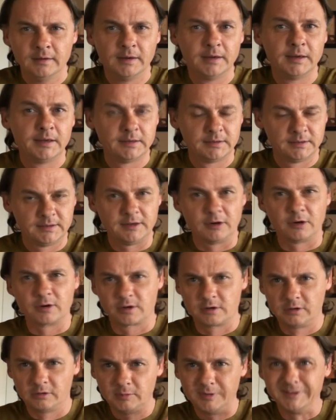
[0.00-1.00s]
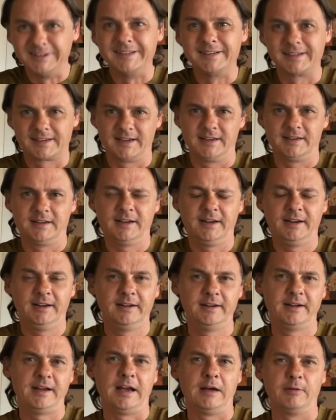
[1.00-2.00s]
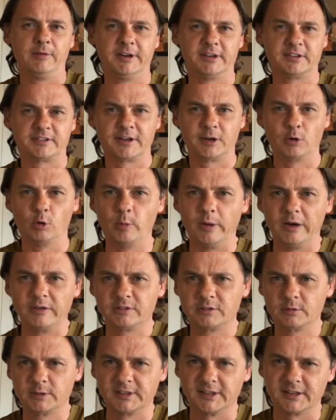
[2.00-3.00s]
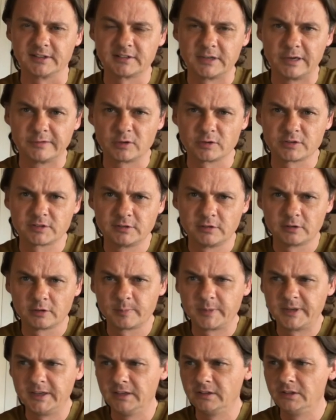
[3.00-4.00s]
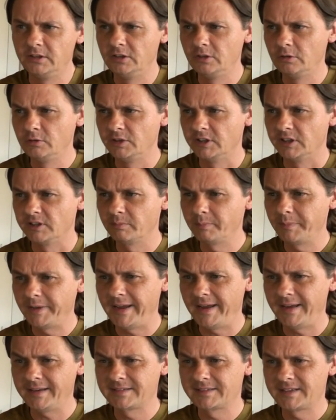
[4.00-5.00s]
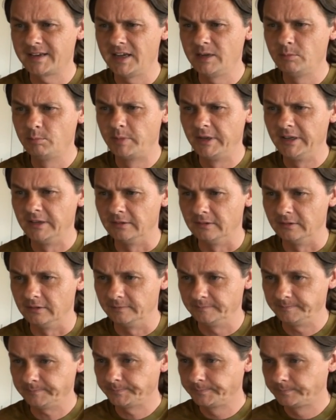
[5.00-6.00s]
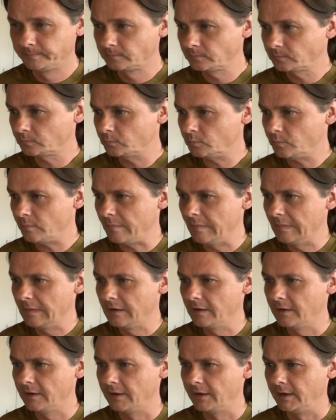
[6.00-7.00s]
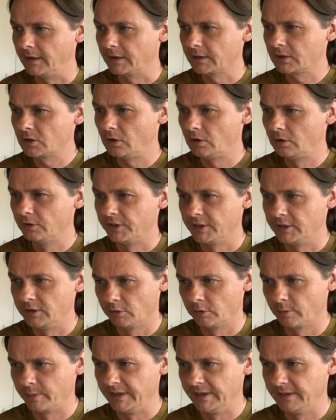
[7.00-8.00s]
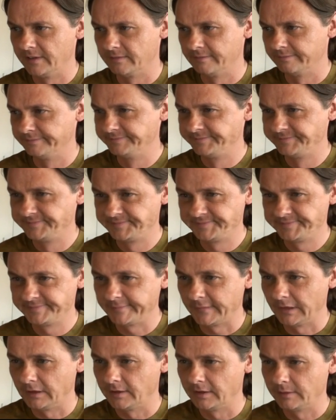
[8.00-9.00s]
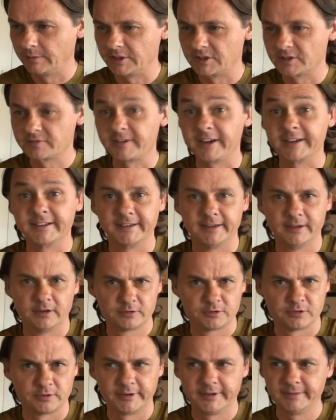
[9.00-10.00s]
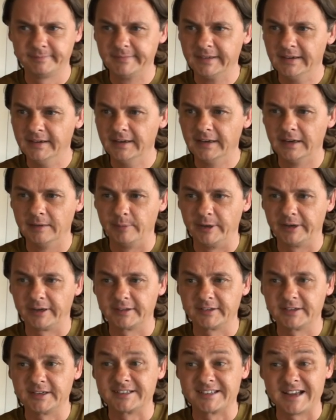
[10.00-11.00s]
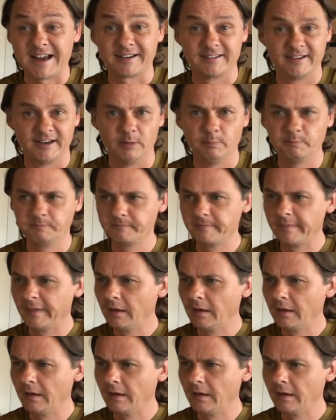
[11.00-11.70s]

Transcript: and the article will indicate how it is they go about doing this. Now, of course, the European Union passed a bill called the European... let me just find it here, sorry. Better get the exact name.